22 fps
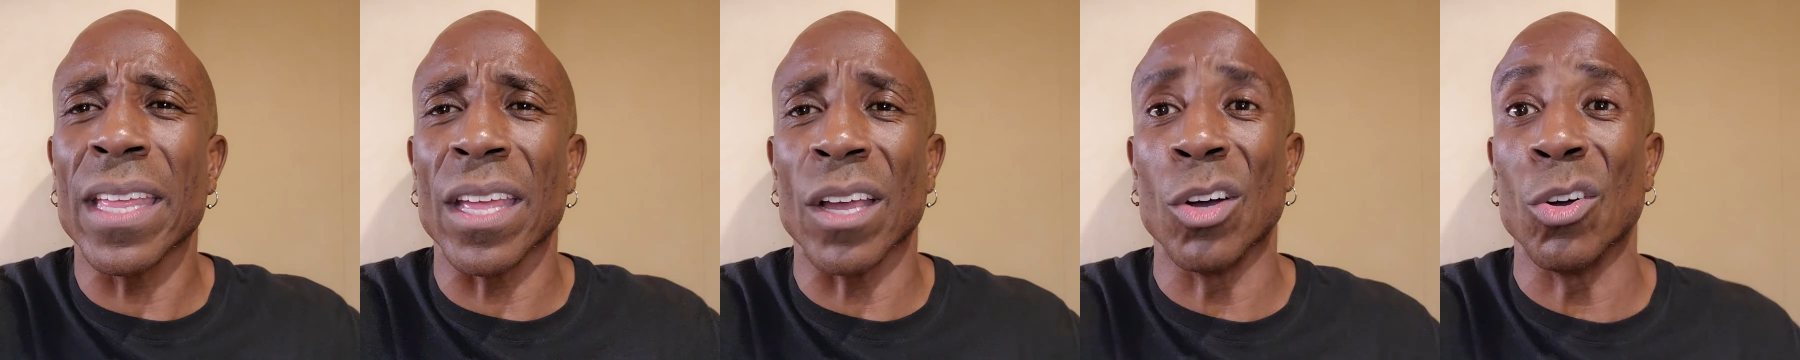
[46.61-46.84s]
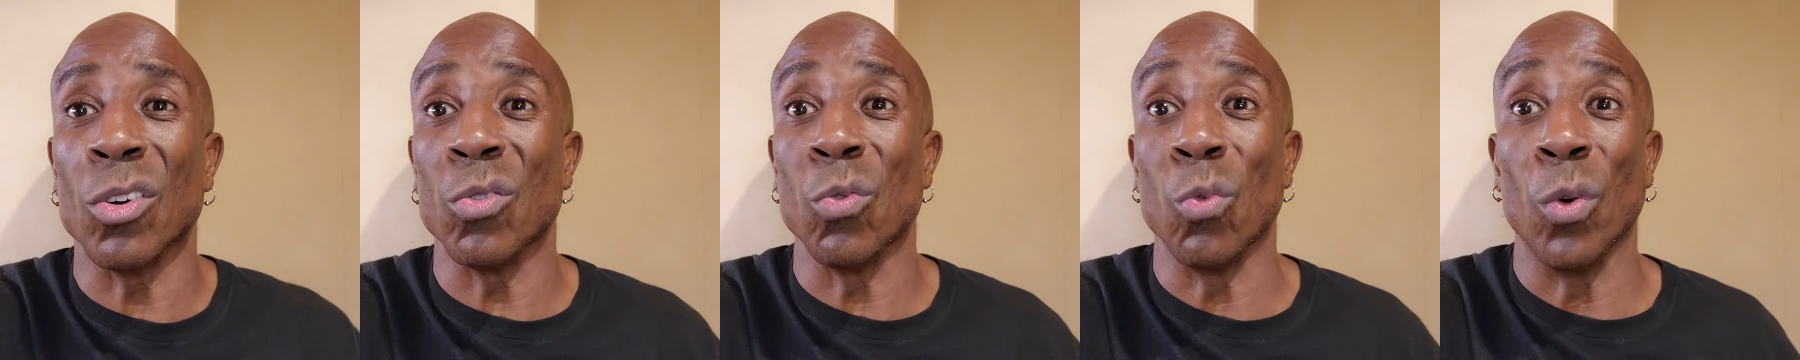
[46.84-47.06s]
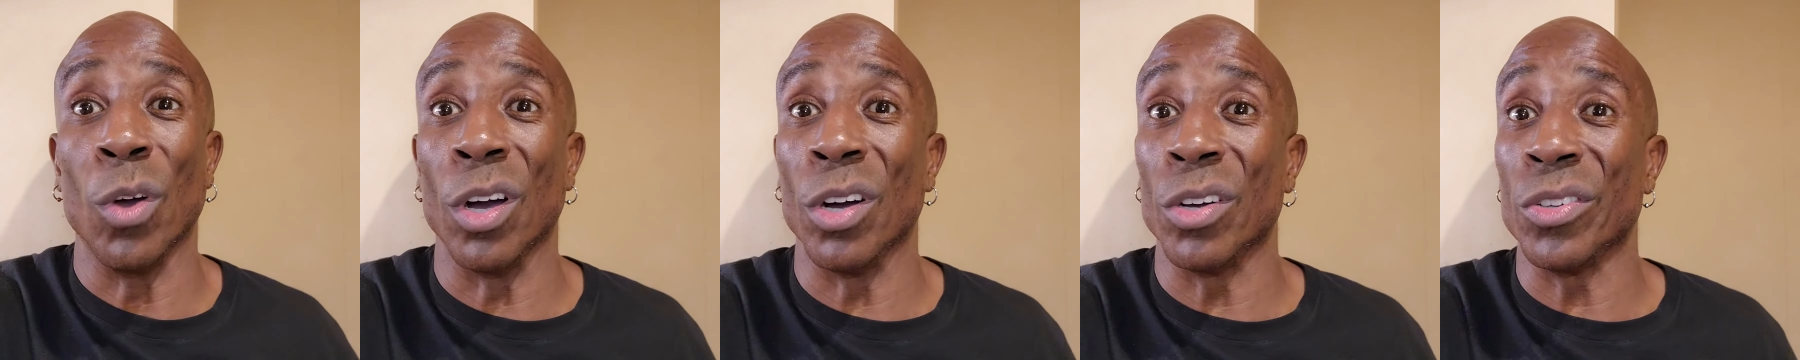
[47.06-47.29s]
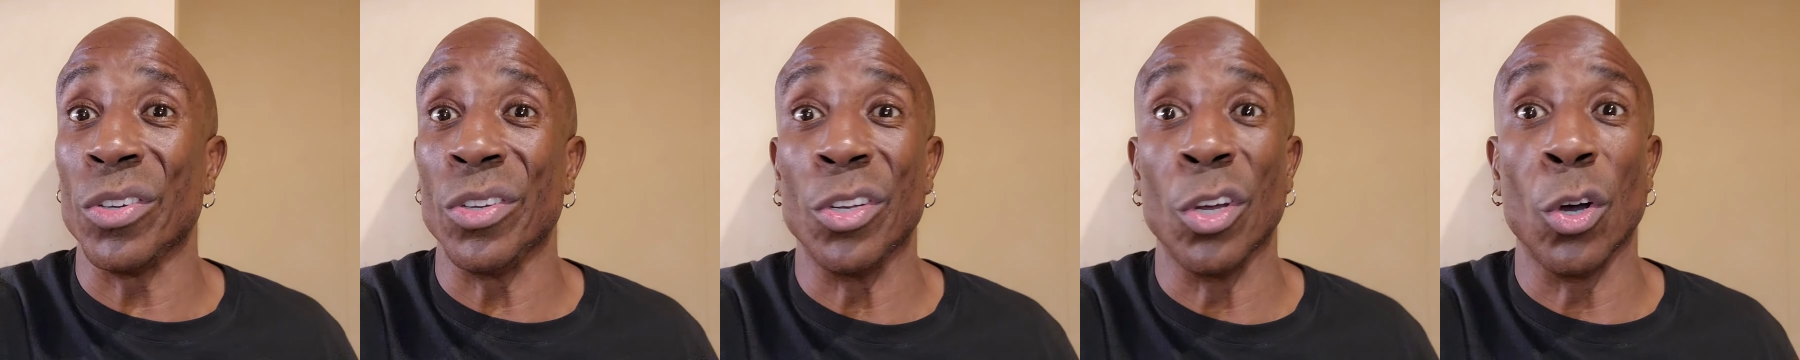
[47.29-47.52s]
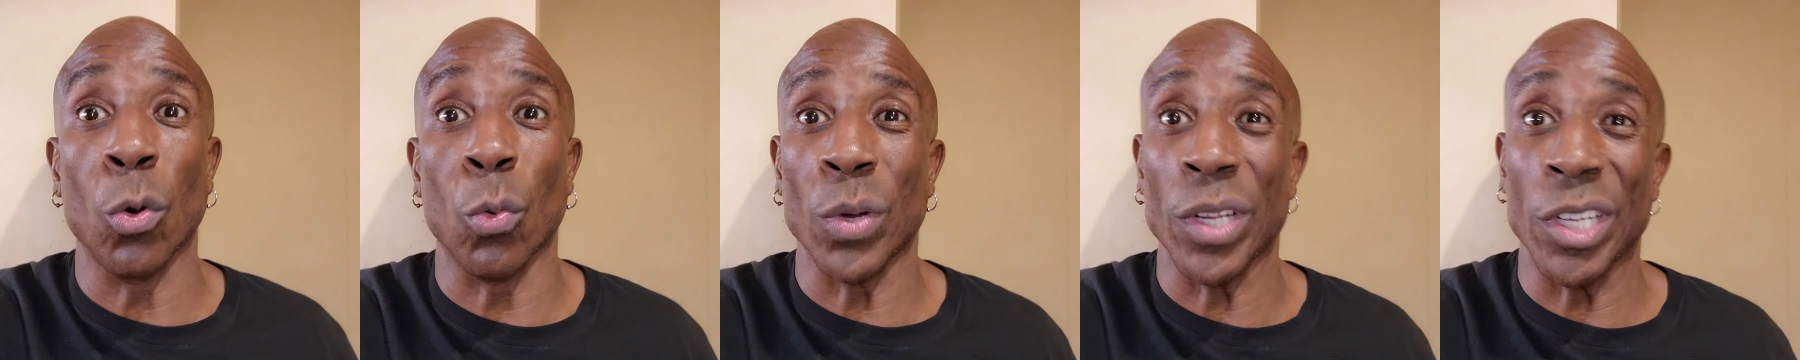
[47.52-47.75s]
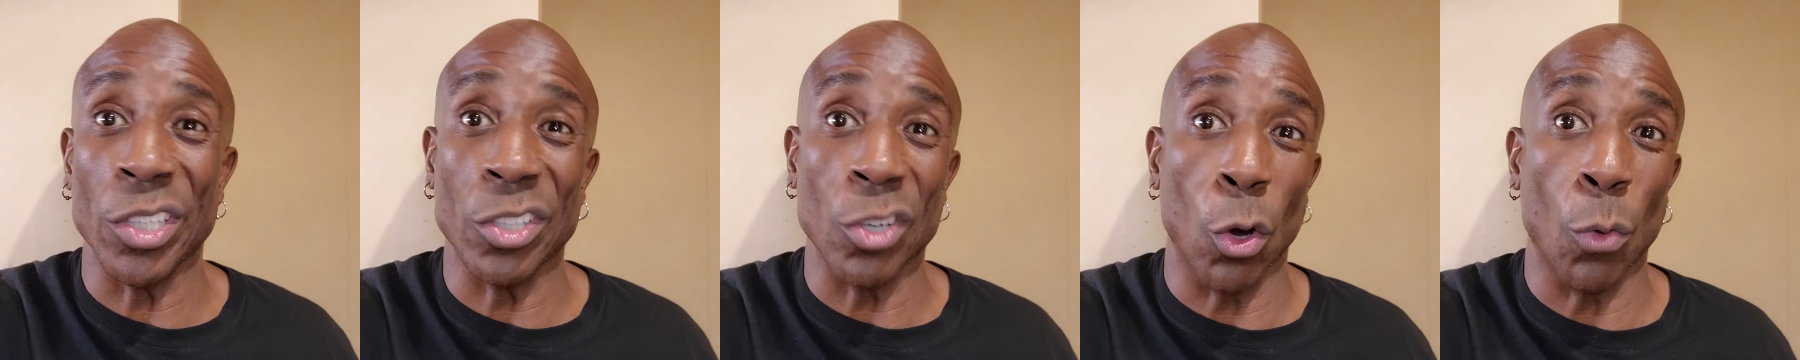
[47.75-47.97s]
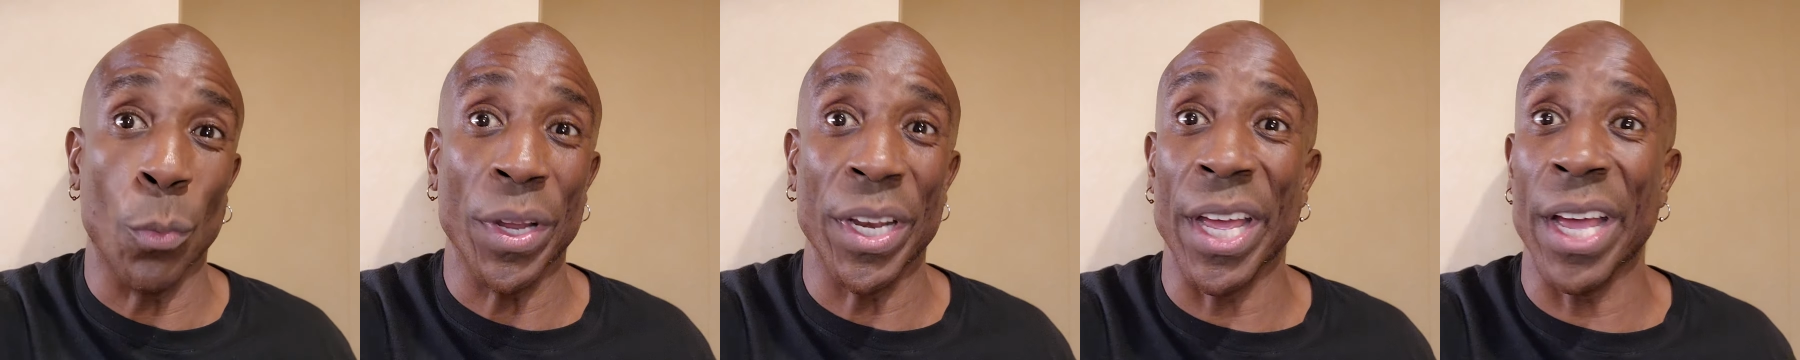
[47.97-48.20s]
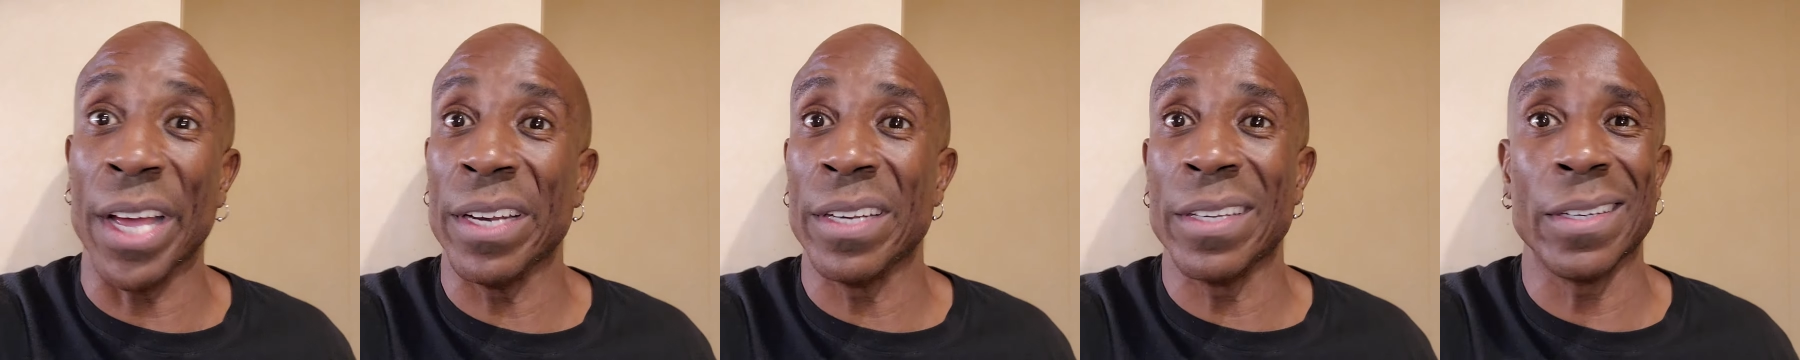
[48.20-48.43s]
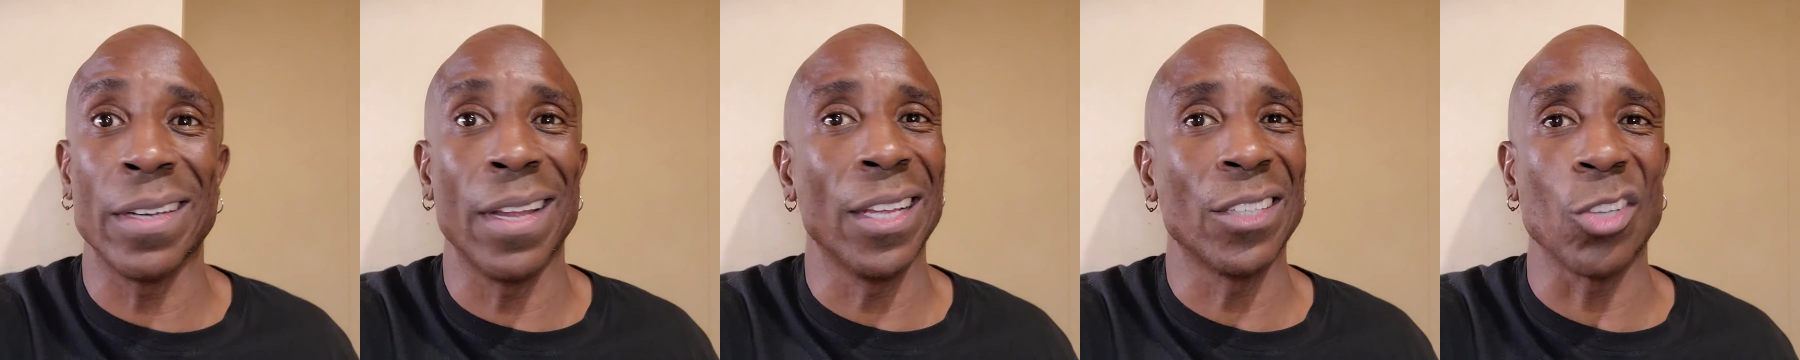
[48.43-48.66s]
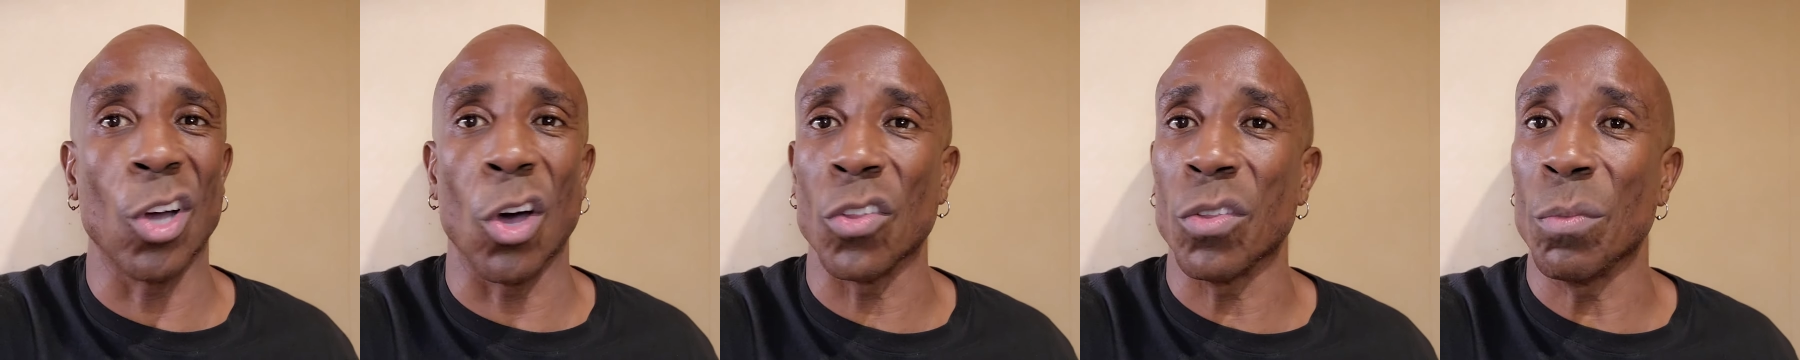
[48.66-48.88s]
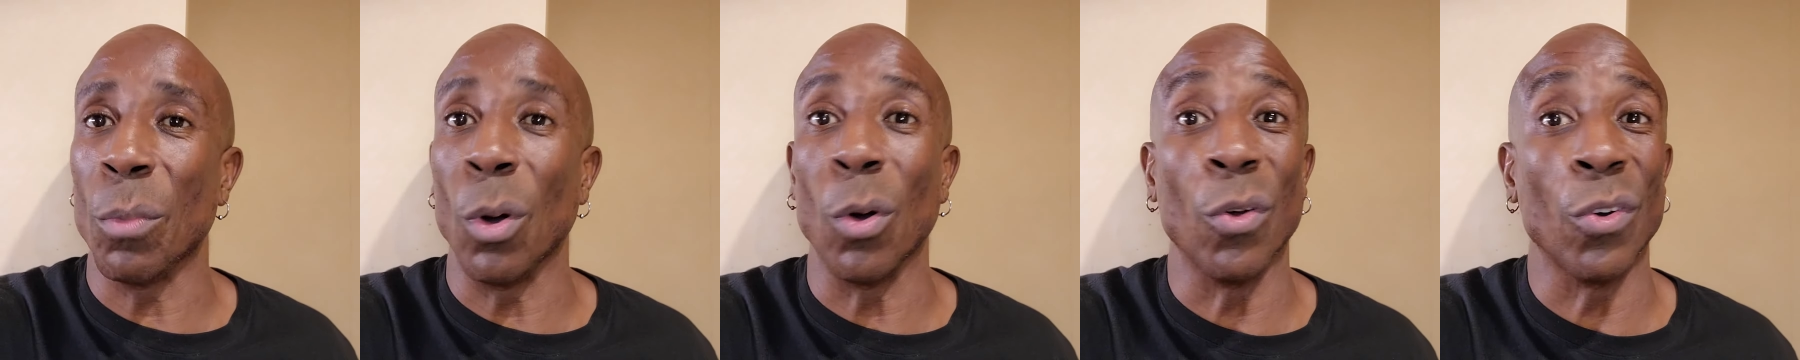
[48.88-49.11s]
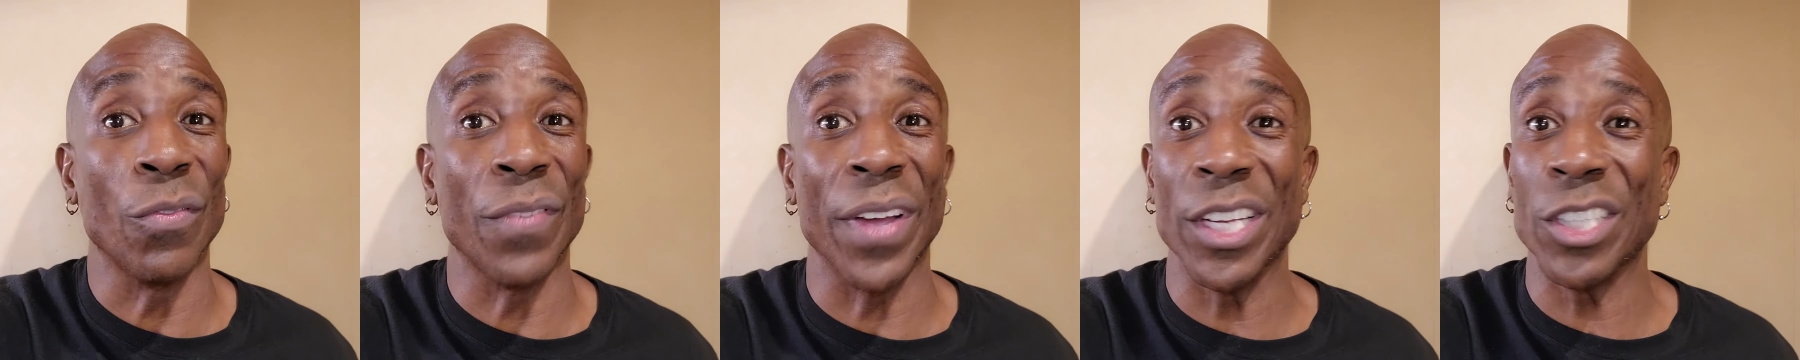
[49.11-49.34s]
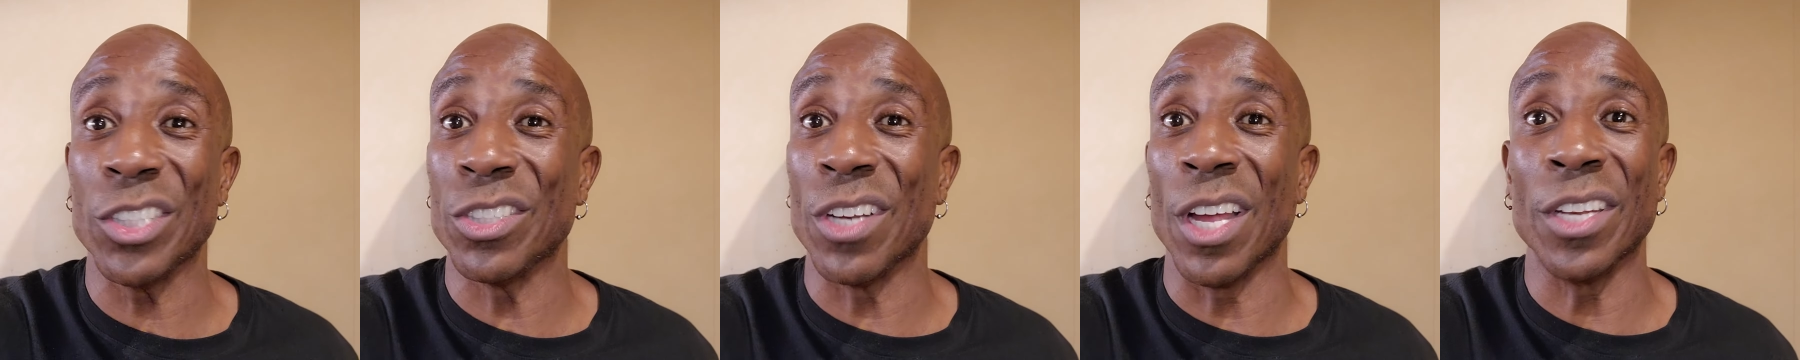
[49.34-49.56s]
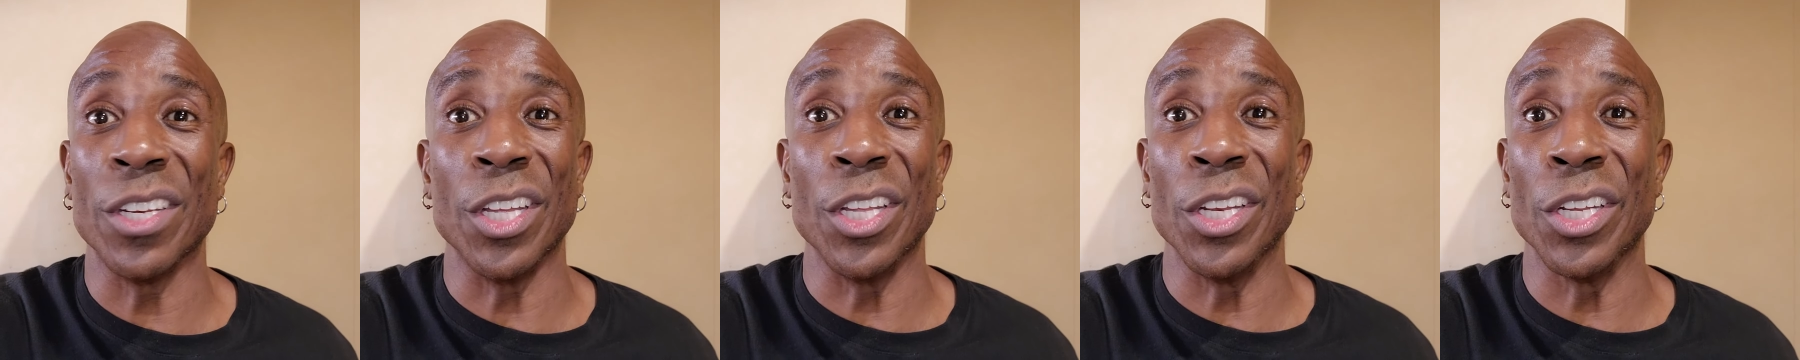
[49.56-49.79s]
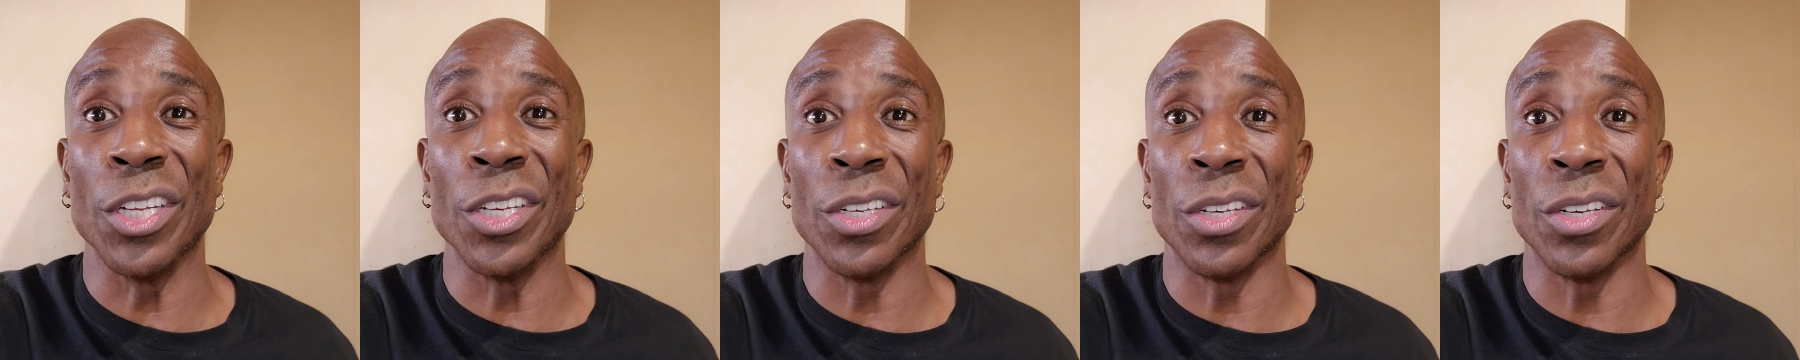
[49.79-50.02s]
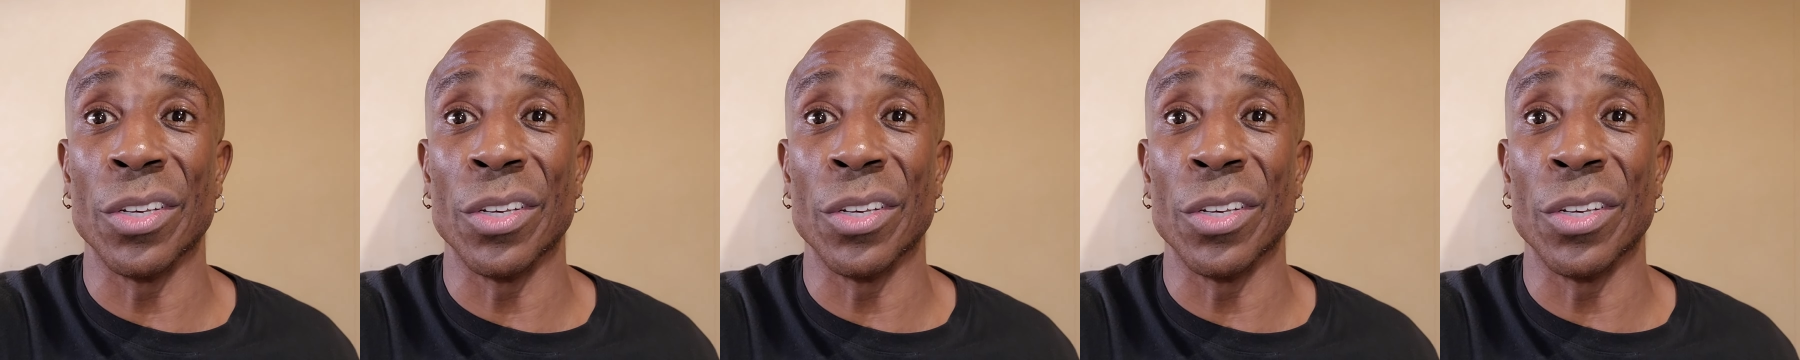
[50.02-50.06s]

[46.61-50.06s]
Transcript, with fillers: You know, well, you know, when you told me that, it's all the motivation I needed.